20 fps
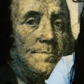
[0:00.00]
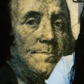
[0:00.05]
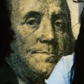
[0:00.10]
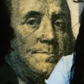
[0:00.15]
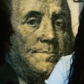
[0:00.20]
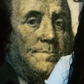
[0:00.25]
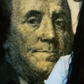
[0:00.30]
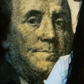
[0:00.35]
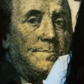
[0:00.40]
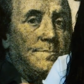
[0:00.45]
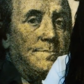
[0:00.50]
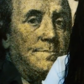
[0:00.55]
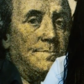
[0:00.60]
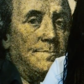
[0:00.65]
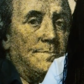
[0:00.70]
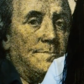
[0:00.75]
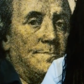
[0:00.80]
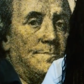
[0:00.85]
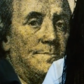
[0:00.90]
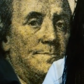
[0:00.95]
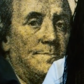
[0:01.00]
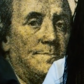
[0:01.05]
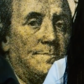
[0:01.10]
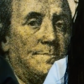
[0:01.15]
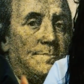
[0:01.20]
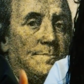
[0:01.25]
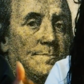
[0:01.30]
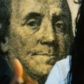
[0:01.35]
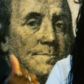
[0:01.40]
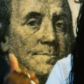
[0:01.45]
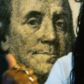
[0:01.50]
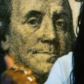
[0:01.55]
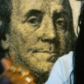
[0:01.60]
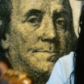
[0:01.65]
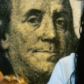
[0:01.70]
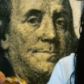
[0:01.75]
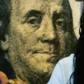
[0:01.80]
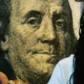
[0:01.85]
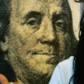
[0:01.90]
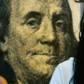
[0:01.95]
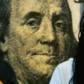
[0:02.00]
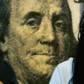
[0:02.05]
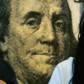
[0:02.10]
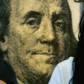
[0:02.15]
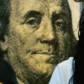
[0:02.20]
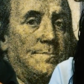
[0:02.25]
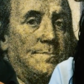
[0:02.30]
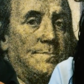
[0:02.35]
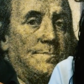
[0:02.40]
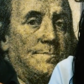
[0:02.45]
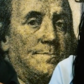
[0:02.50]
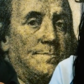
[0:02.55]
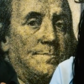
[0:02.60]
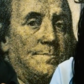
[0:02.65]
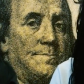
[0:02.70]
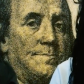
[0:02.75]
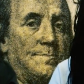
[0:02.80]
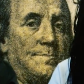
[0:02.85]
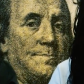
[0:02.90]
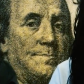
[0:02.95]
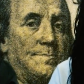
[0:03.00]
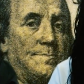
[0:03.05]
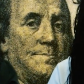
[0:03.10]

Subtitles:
This person isn't speaking.